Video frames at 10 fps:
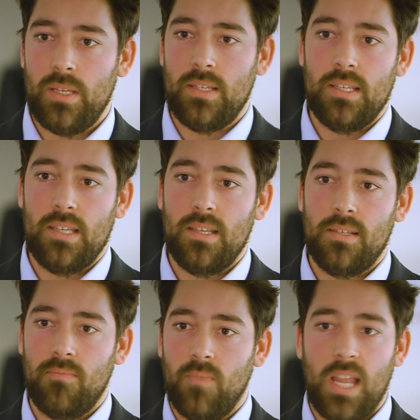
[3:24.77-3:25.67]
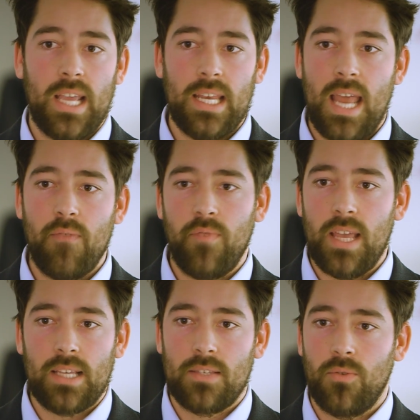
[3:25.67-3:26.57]
businesses like a
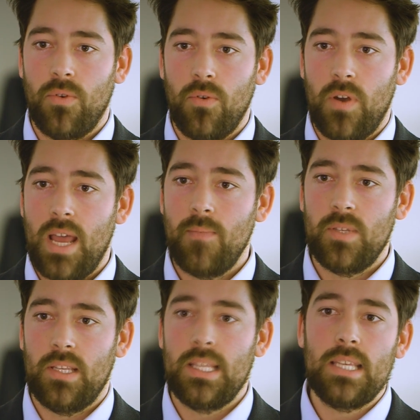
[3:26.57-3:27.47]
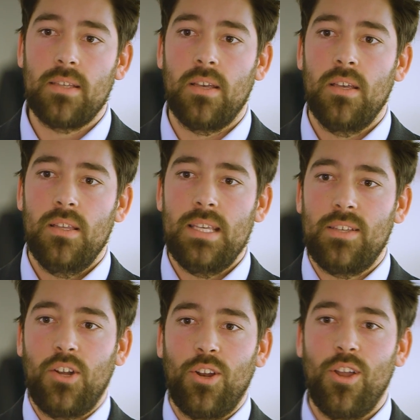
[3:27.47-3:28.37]
Netflix or, or an Amazon, these are, these
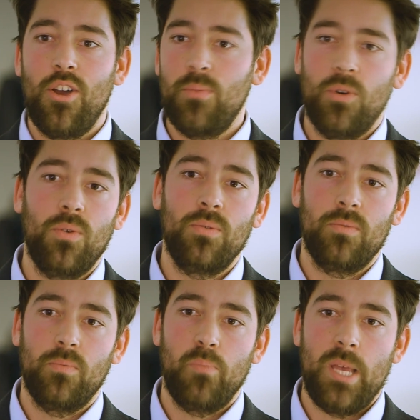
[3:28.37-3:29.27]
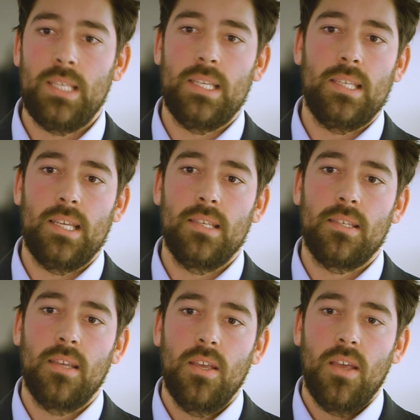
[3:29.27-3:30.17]
are global
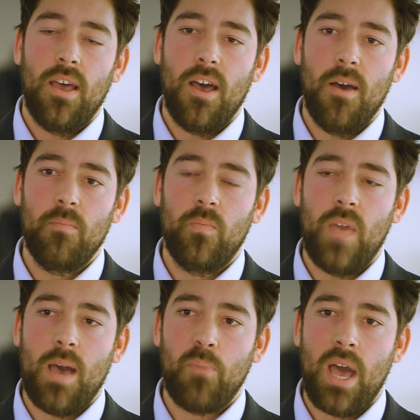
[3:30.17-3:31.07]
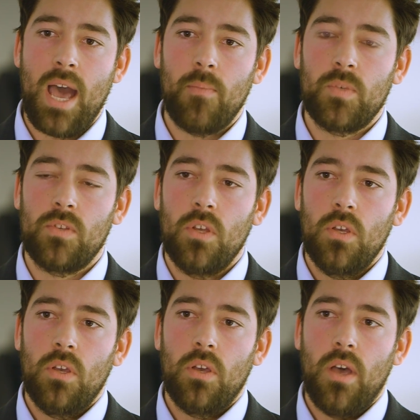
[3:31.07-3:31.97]
businesses um, that perhaps
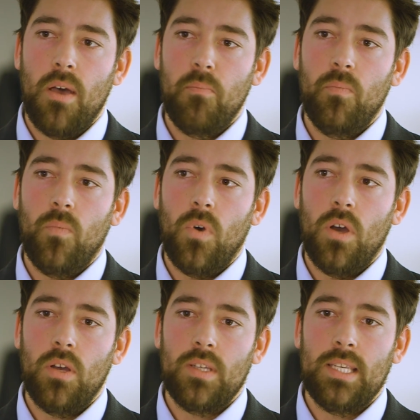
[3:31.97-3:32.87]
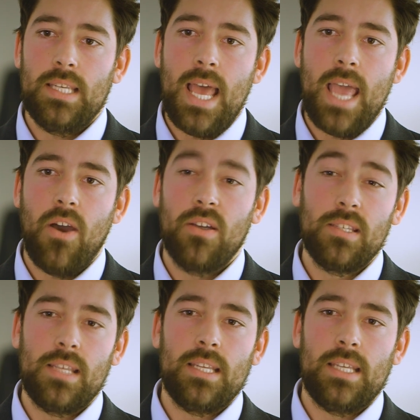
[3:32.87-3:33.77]
um, today aren't
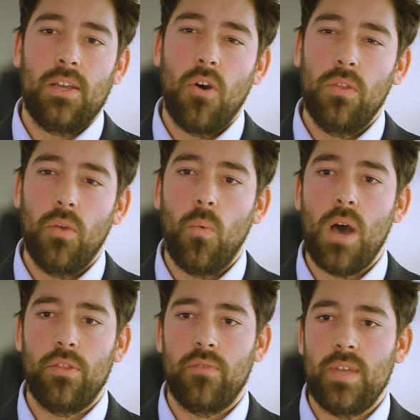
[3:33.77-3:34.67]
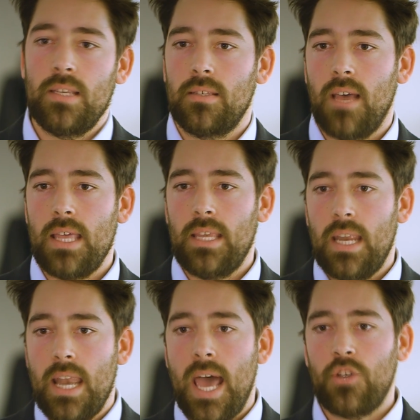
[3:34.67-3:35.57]
sitting on the wealth of insight that
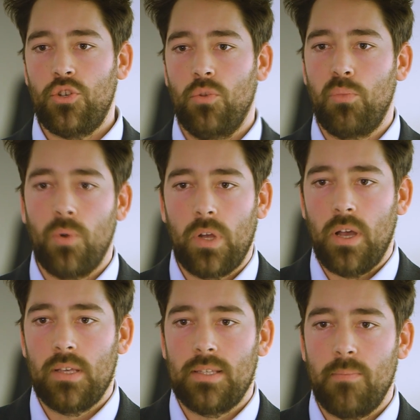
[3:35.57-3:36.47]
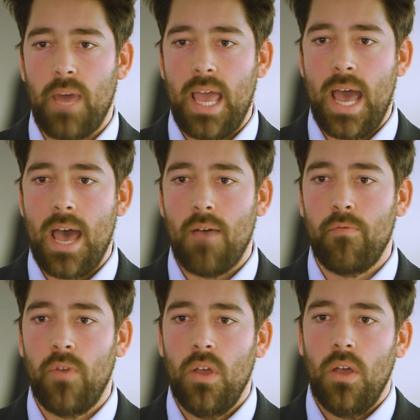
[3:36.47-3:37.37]
a national broadcaster might
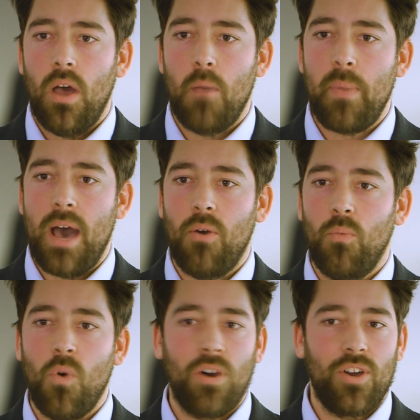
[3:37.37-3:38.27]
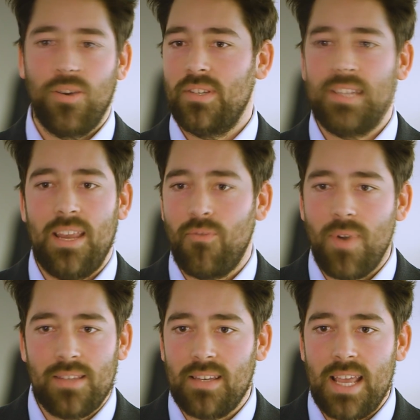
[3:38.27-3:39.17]
have about what content
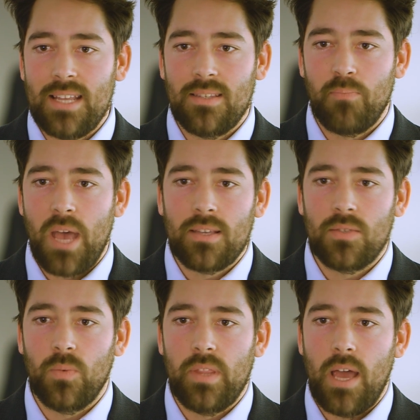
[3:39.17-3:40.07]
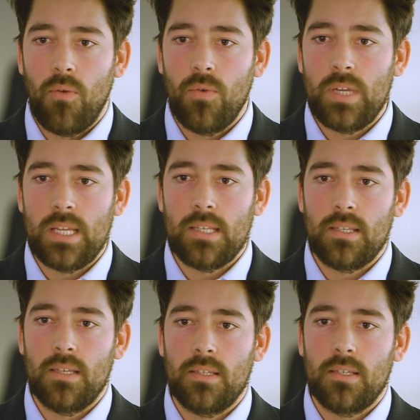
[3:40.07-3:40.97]
resonates best with their
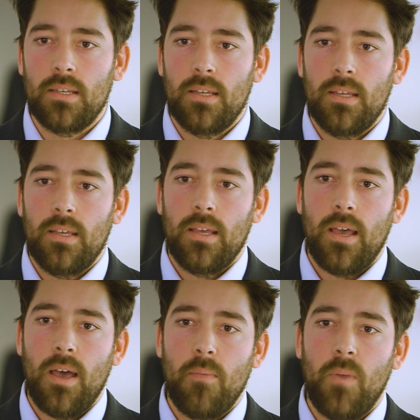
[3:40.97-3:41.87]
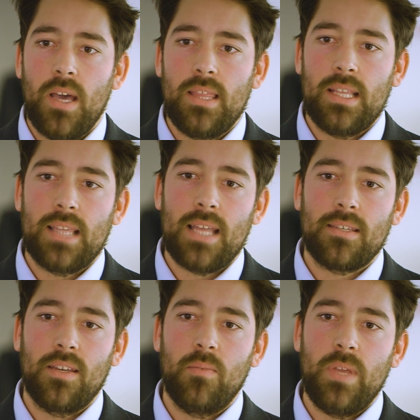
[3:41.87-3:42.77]
audiences. Um, I think that's
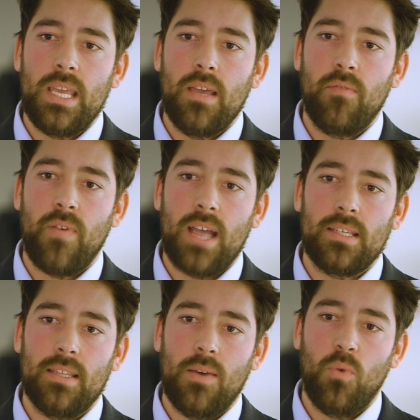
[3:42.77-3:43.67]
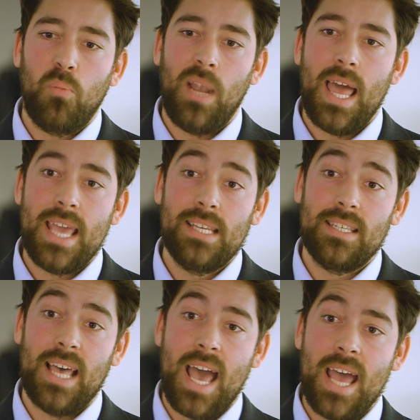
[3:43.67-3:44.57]
going to be a factor that will play into
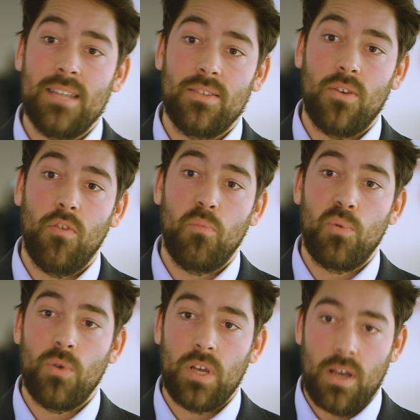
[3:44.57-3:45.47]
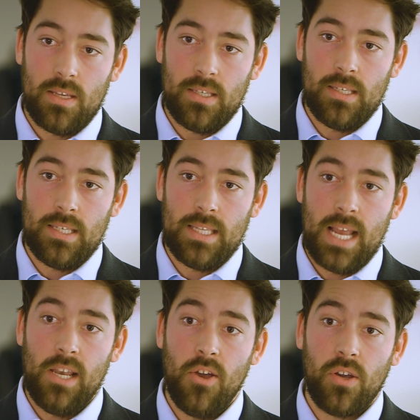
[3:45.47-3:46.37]
the hands of broadcasters as they
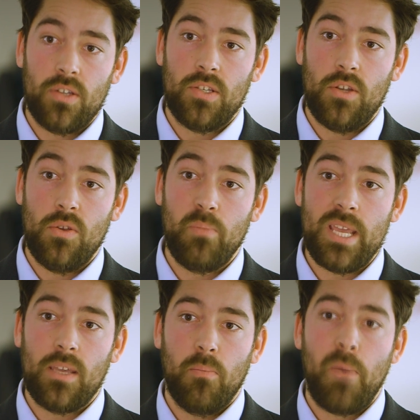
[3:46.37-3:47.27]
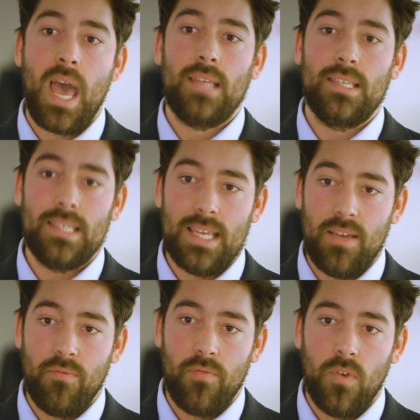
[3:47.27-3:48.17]
look to be
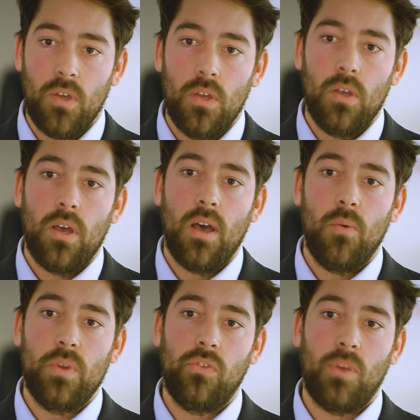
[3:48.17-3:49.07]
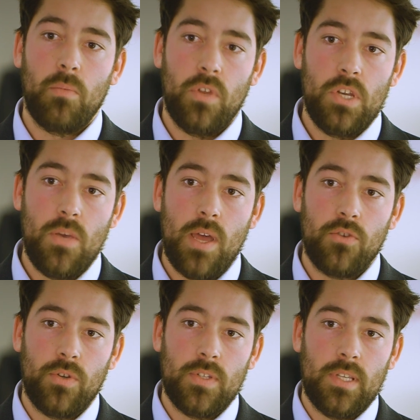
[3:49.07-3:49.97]
competitive uh, with some of the new
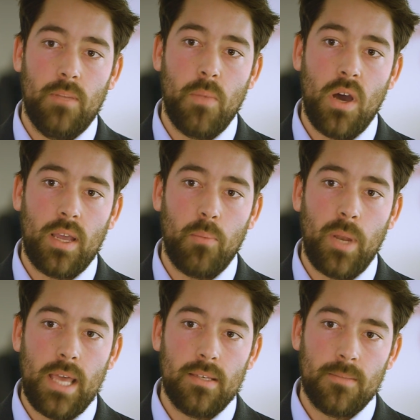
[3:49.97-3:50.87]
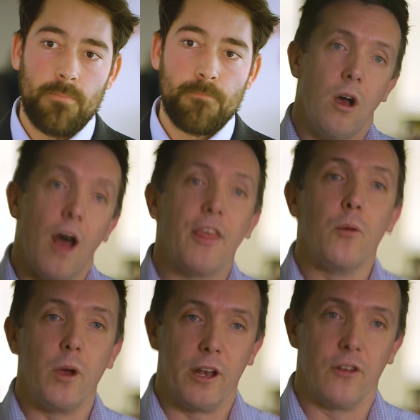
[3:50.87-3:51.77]
entrants in the marketplace. I
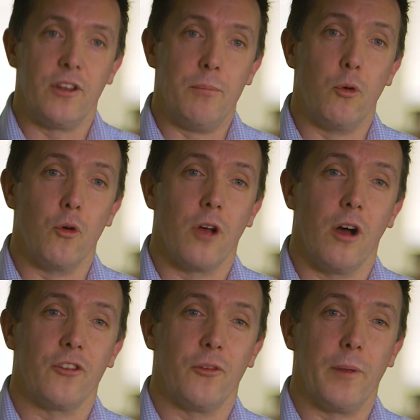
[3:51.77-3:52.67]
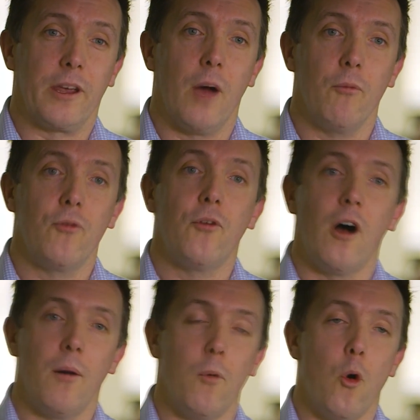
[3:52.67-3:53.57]
think we're going to see broadcasters become
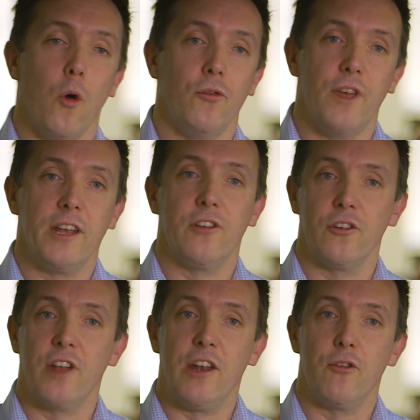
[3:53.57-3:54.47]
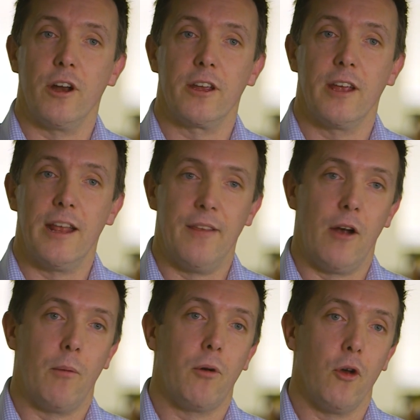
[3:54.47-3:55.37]
far more data-centric in
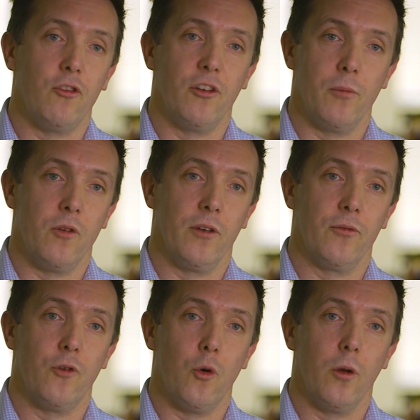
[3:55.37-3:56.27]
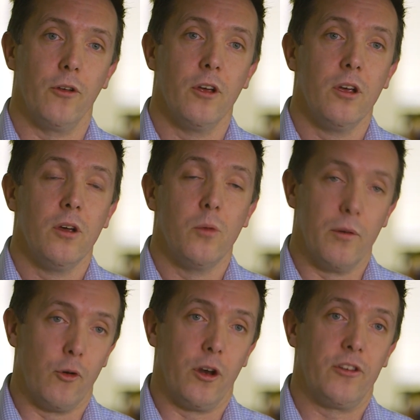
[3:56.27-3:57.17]
their approaches moving forward.
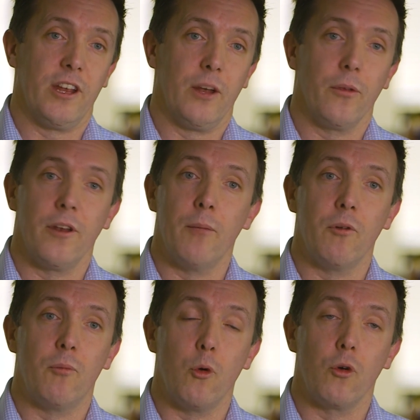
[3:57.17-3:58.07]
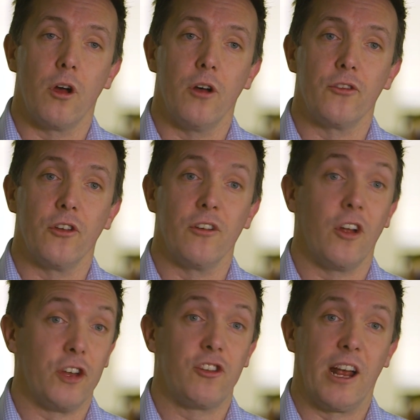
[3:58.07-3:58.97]
We've already seen it with a number of broadcasters
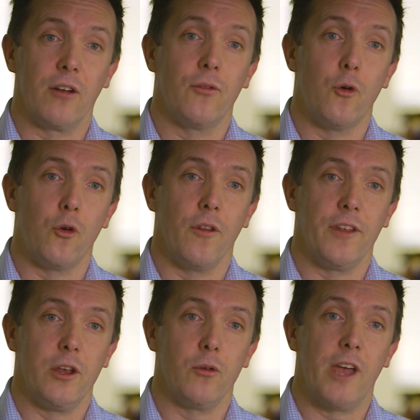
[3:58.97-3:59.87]
like Channel four in the U